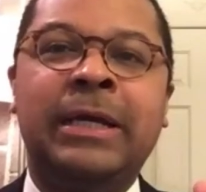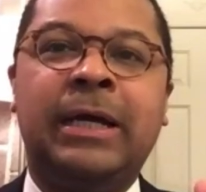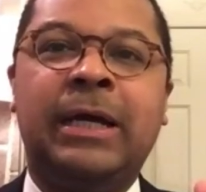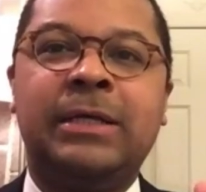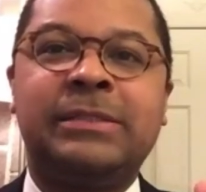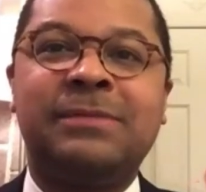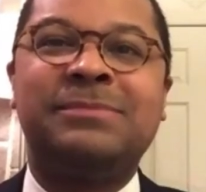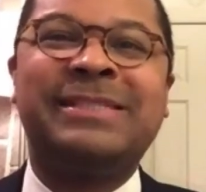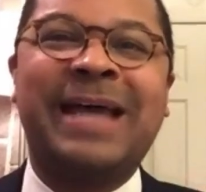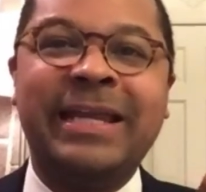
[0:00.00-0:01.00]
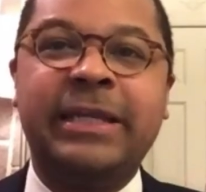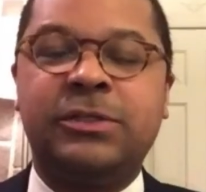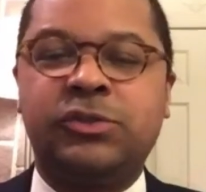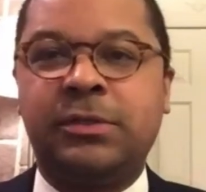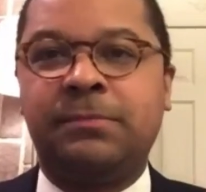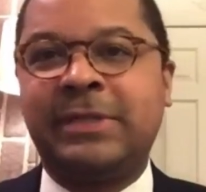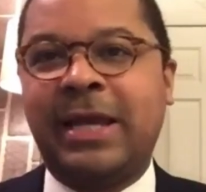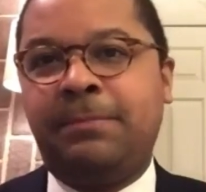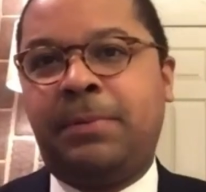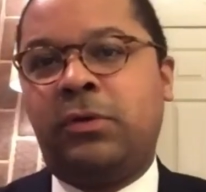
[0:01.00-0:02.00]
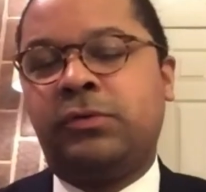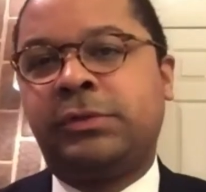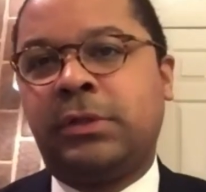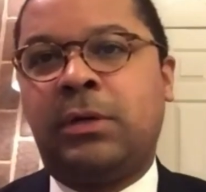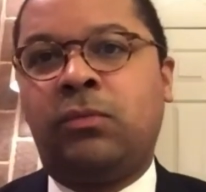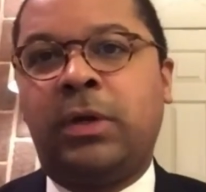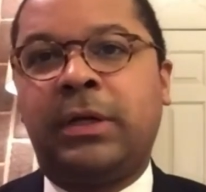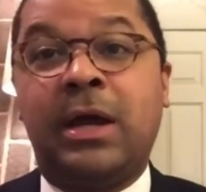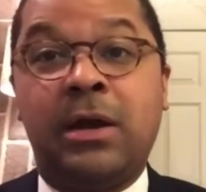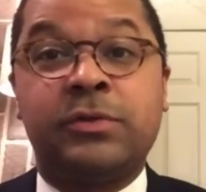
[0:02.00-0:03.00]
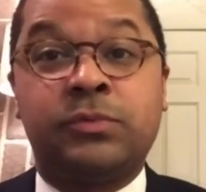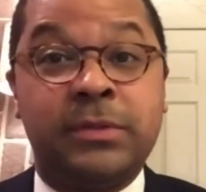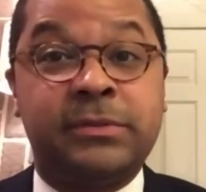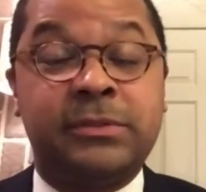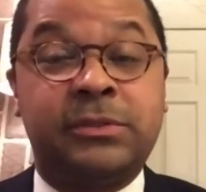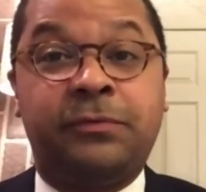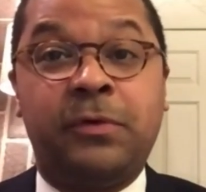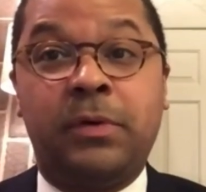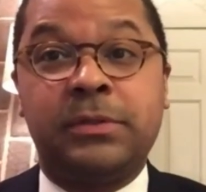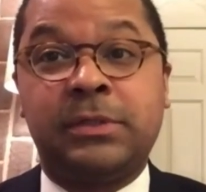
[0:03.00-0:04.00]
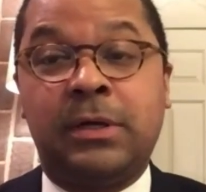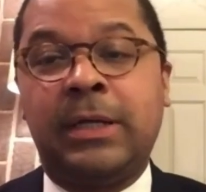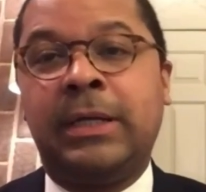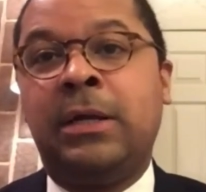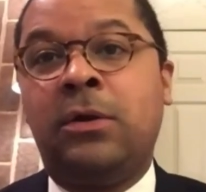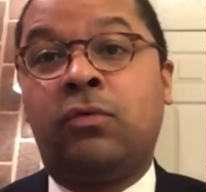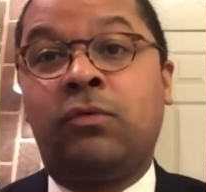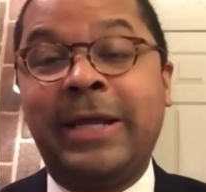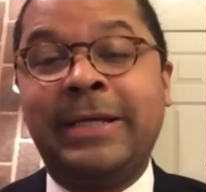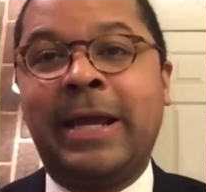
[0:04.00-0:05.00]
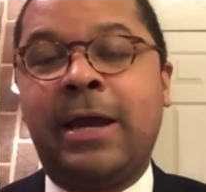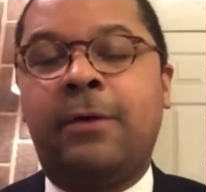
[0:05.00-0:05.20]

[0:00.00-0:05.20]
some signage, some signposts on what Congress wants us to focus on right now.